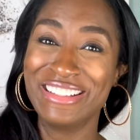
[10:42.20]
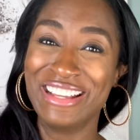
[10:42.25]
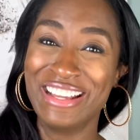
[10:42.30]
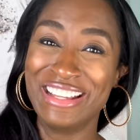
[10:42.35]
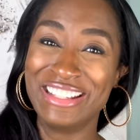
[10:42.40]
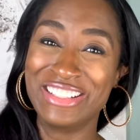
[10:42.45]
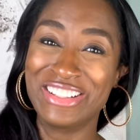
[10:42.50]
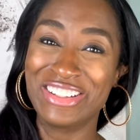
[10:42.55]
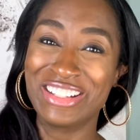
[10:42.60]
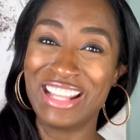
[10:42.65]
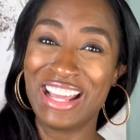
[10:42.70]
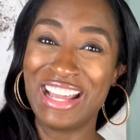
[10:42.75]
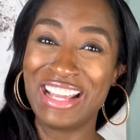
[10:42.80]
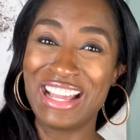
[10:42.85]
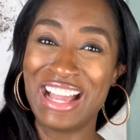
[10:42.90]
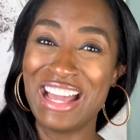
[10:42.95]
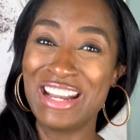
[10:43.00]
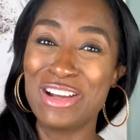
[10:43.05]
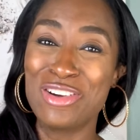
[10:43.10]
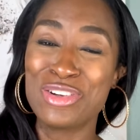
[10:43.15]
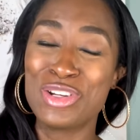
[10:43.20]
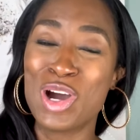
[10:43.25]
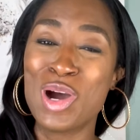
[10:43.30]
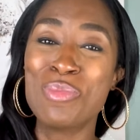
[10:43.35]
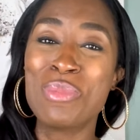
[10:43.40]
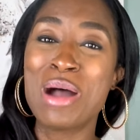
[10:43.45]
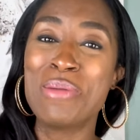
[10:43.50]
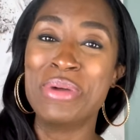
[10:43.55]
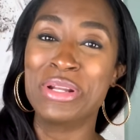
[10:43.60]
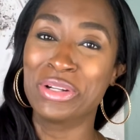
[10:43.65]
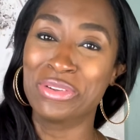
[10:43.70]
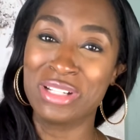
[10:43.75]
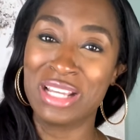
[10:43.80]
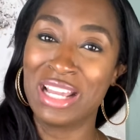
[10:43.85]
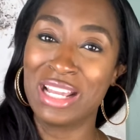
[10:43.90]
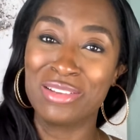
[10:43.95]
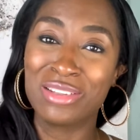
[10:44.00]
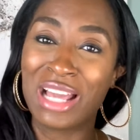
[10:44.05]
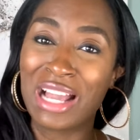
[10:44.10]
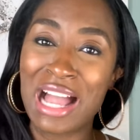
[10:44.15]
and you're like, I don't know my middle
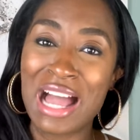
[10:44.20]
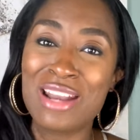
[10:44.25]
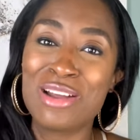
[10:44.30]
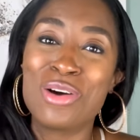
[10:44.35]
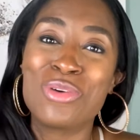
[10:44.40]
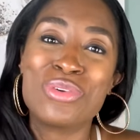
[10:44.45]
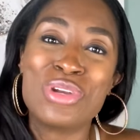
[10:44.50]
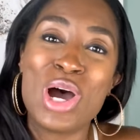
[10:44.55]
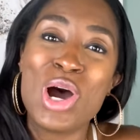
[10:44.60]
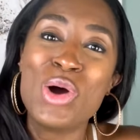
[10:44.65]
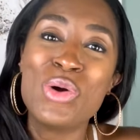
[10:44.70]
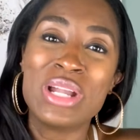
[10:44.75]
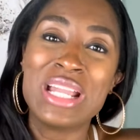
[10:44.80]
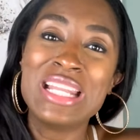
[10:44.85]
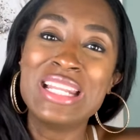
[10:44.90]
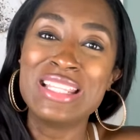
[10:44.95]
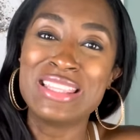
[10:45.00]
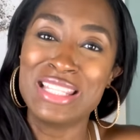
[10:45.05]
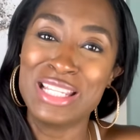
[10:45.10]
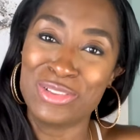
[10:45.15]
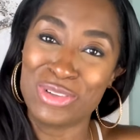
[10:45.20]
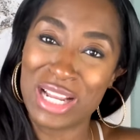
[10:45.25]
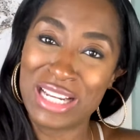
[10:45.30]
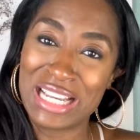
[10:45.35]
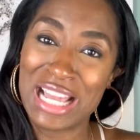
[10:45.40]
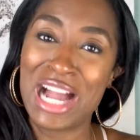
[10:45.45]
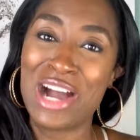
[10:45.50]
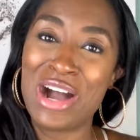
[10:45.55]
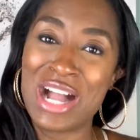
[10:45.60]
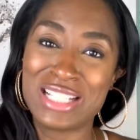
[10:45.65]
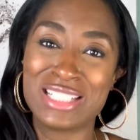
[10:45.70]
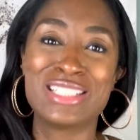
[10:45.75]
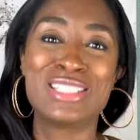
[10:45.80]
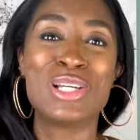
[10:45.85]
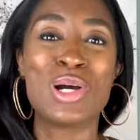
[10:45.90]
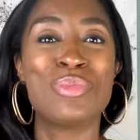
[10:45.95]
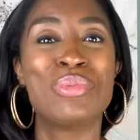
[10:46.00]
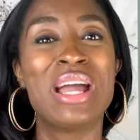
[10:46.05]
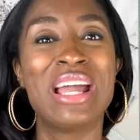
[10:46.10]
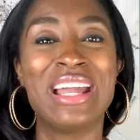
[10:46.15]
name. Like I don't know anything right now. I just
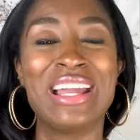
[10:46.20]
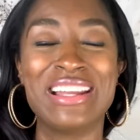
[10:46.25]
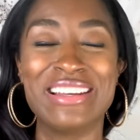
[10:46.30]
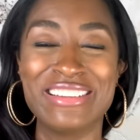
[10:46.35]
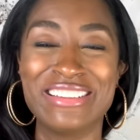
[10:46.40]
know pain.